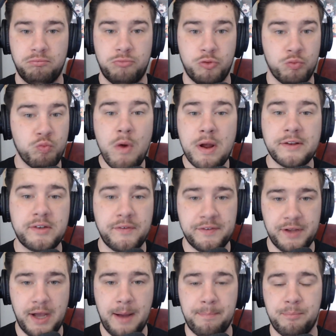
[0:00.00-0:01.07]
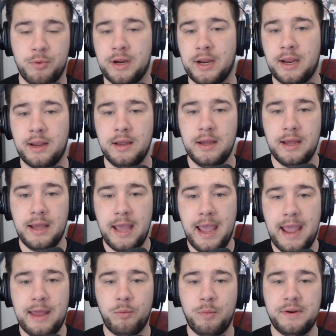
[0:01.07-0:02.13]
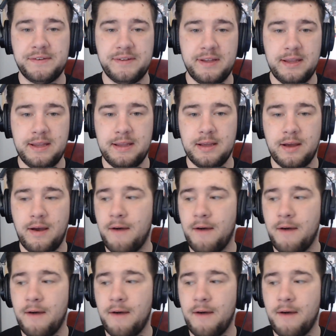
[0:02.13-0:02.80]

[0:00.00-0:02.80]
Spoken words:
the rest of his upbringing. And we see